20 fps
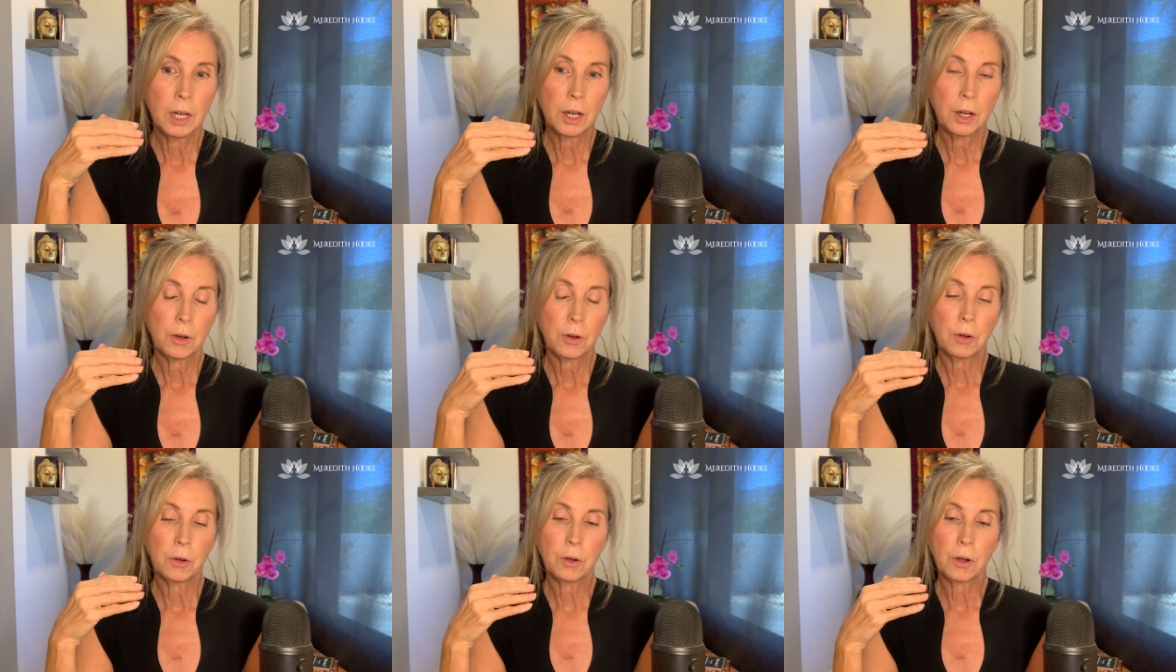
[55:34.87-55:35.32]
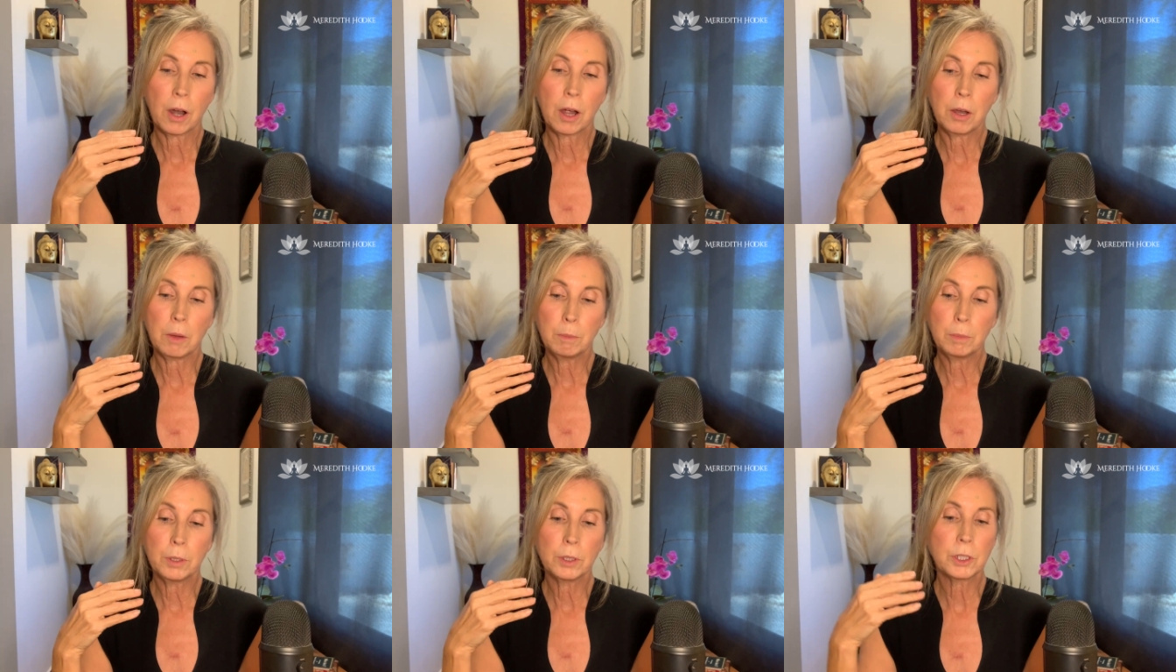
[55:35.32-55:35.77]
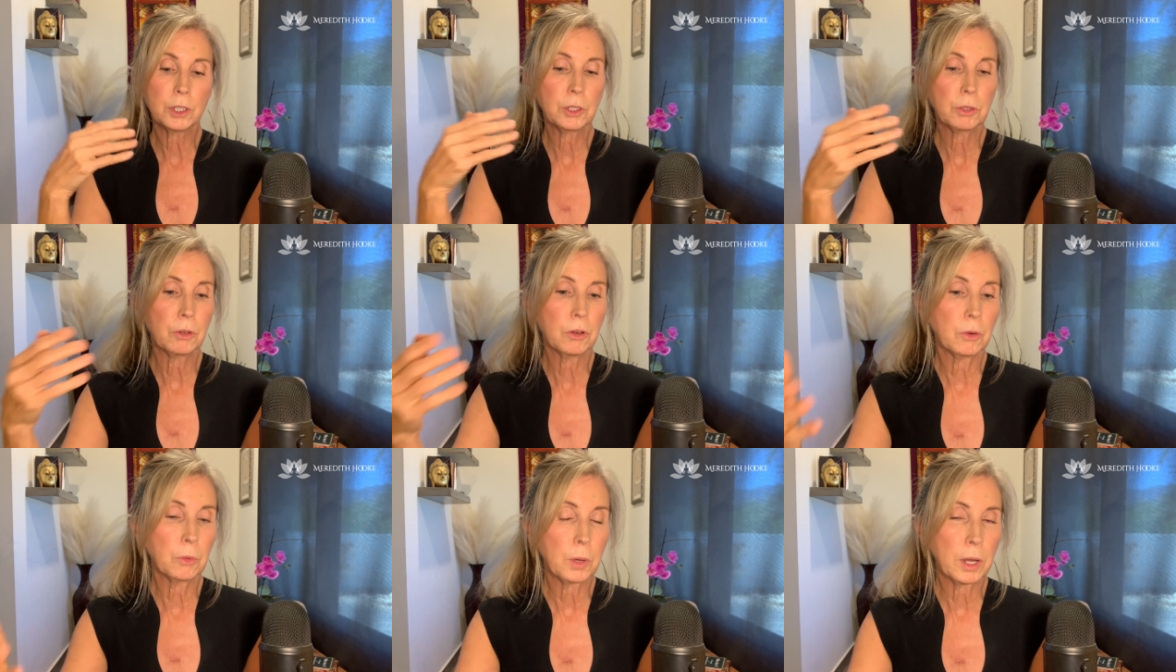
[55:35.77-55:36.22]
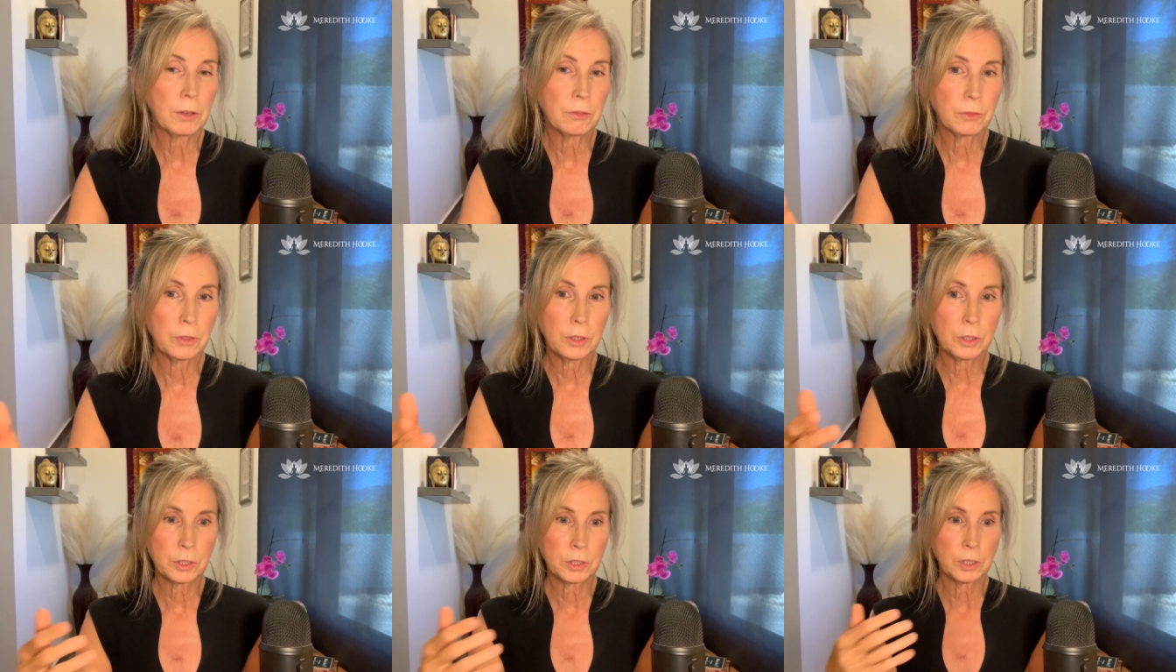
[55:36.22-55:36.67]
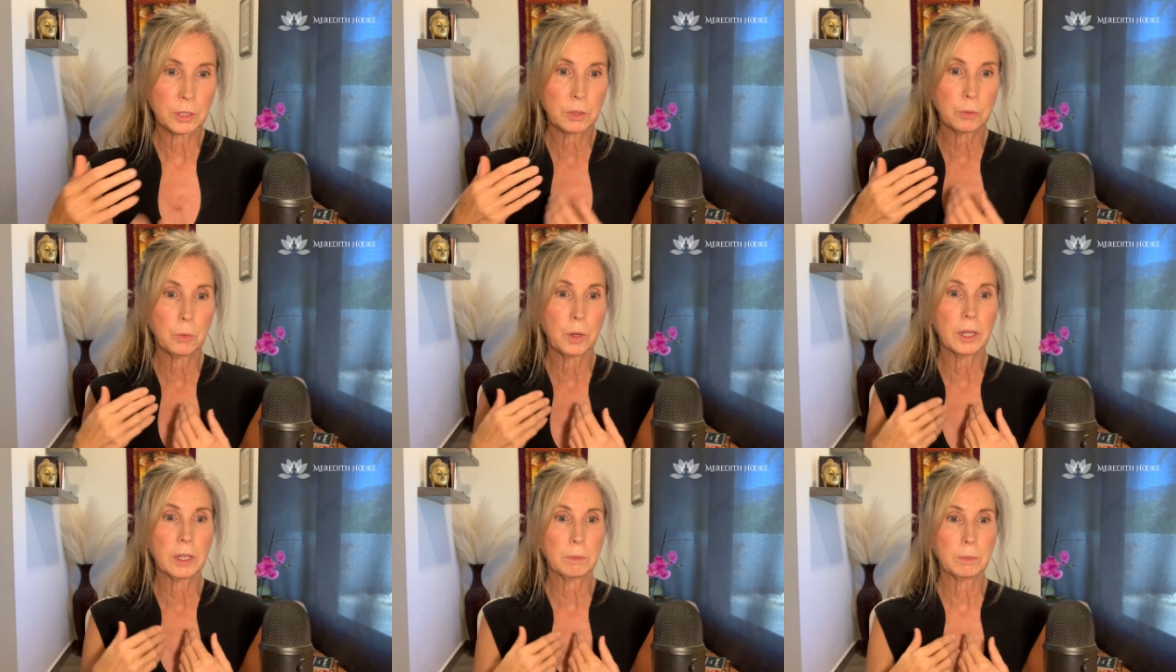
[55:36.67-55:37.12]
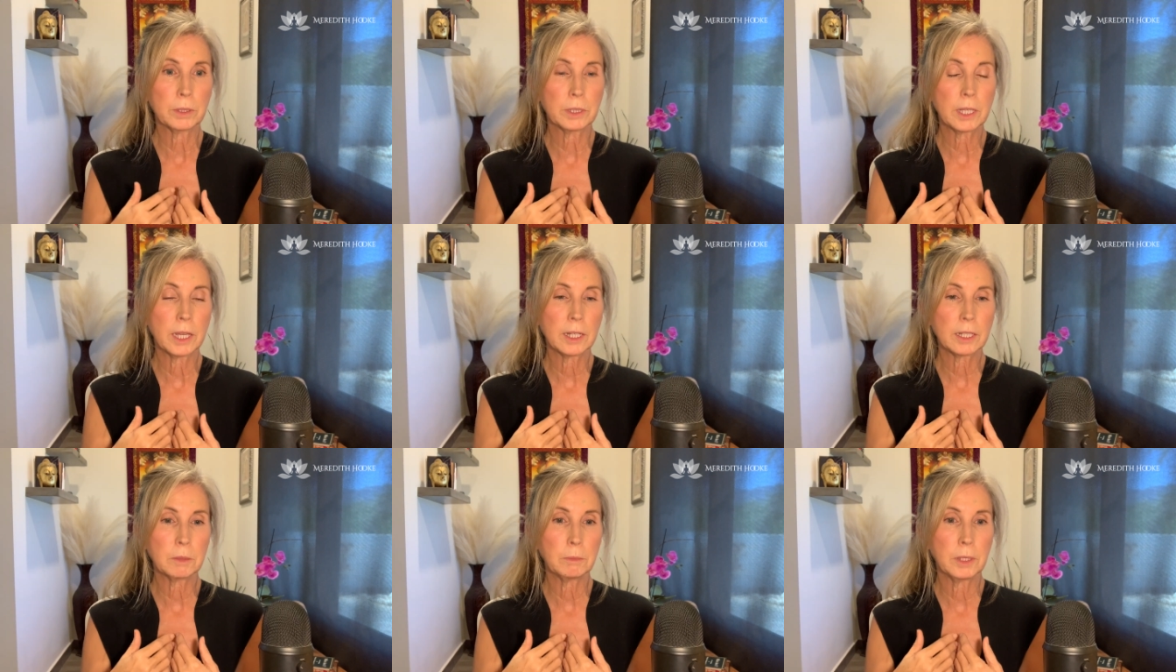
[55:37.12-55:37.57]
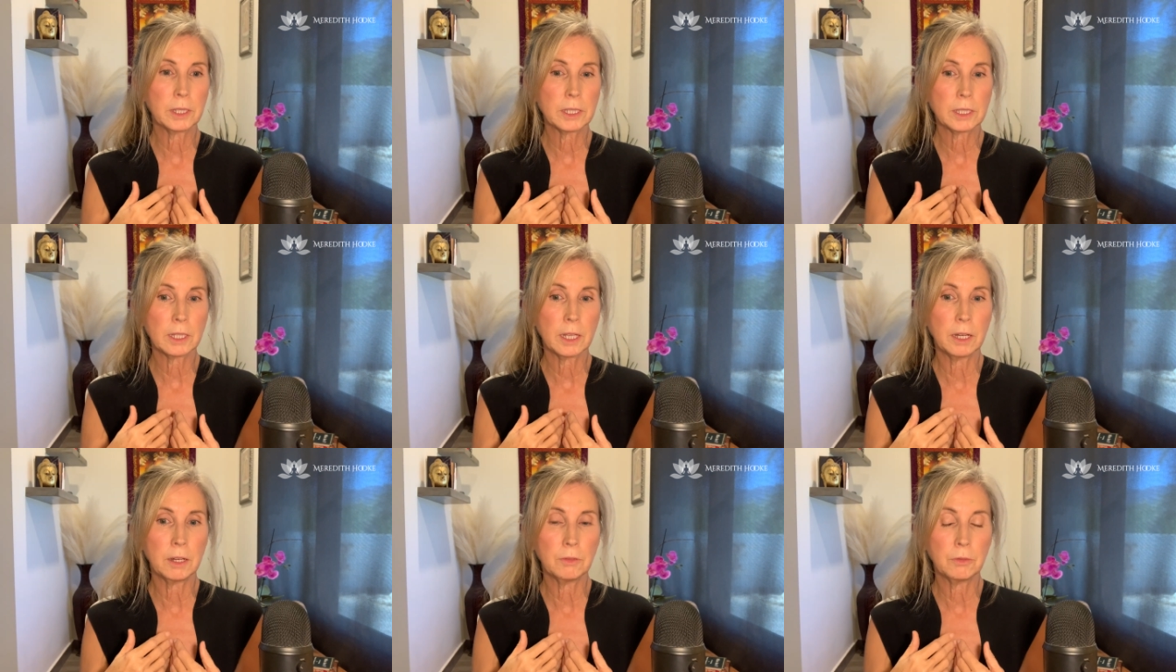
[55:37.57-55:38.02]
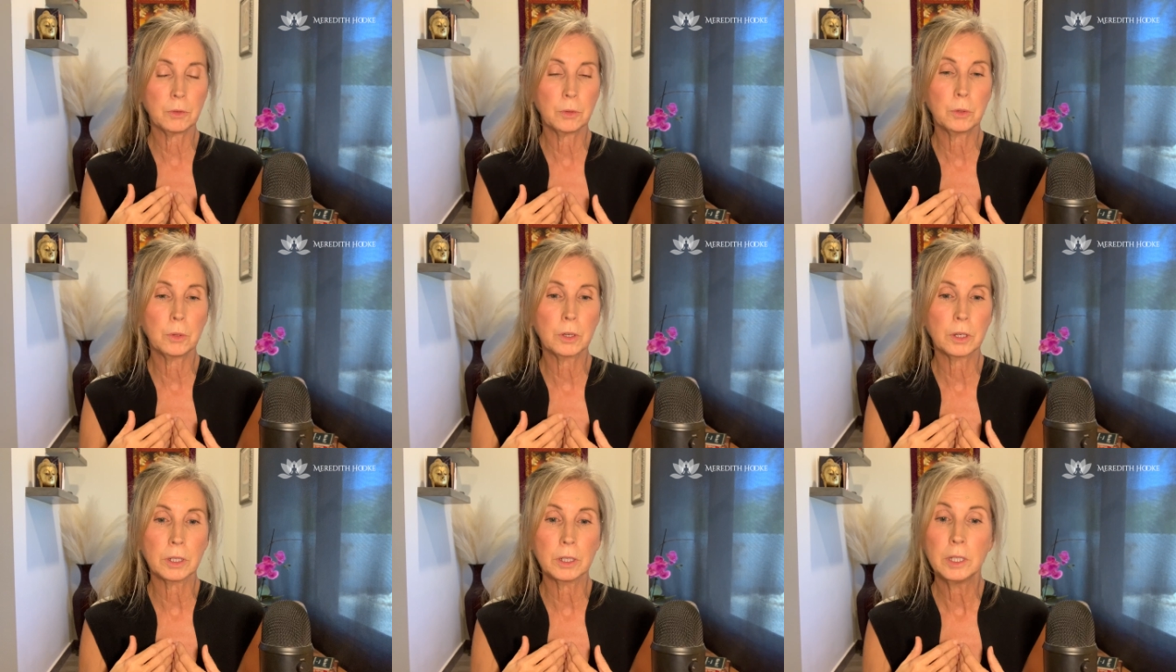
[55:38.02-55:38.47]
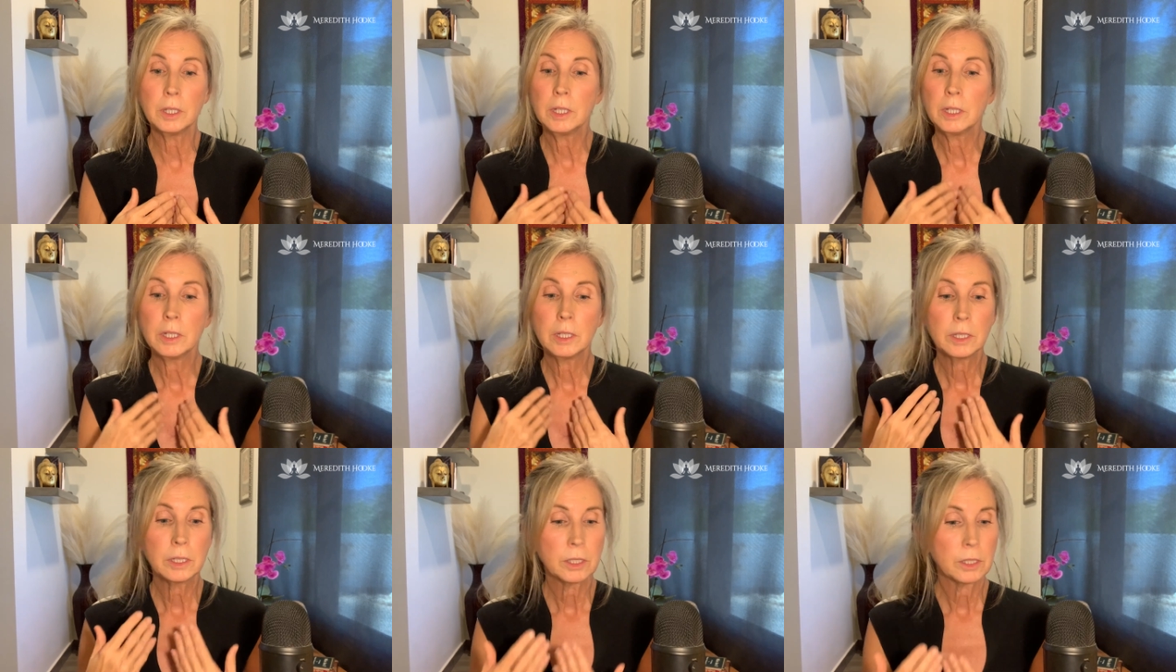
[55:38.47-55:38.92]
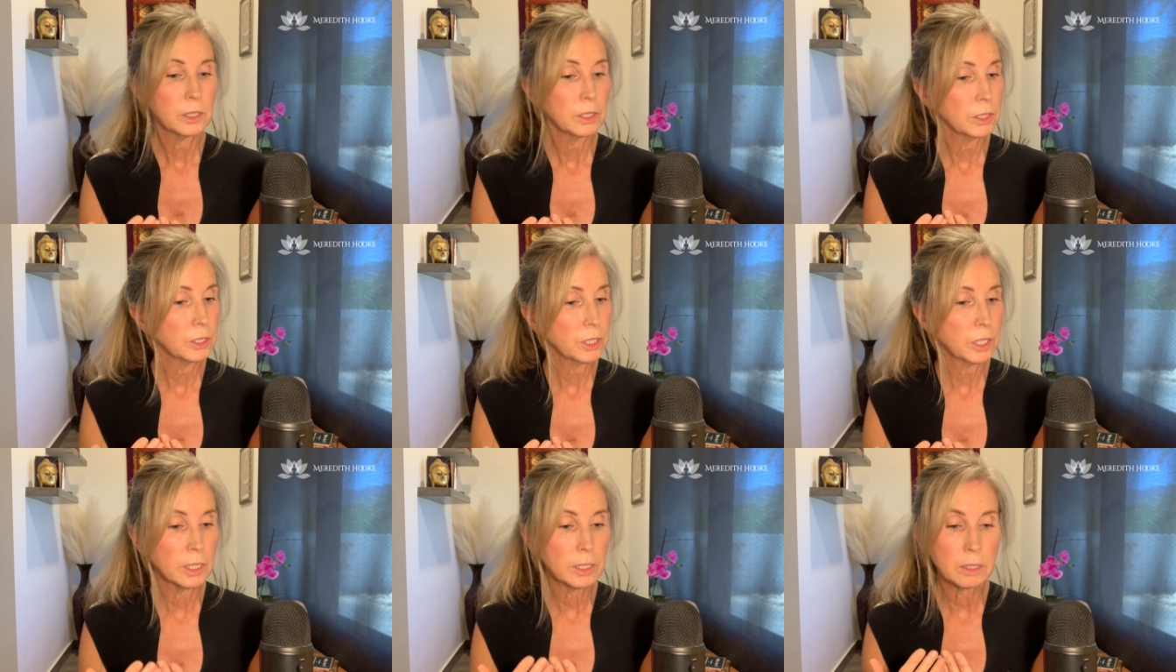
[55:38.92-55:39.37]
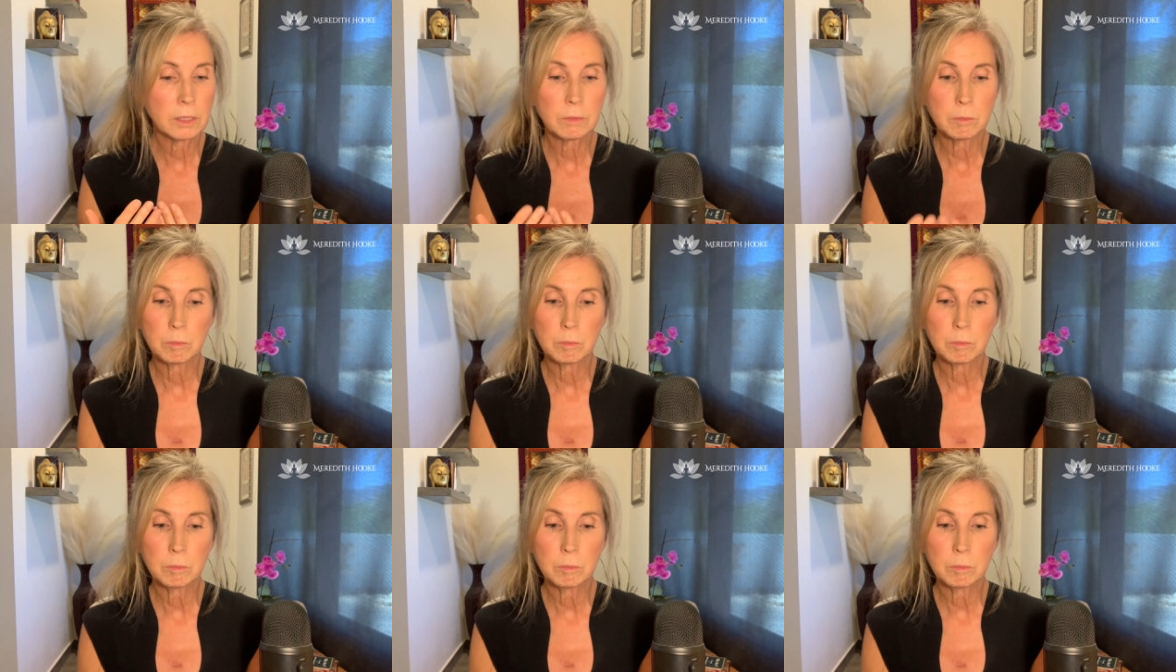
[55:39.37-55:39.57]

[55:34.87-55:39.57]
I'll push you away first as a way to protect myself, or just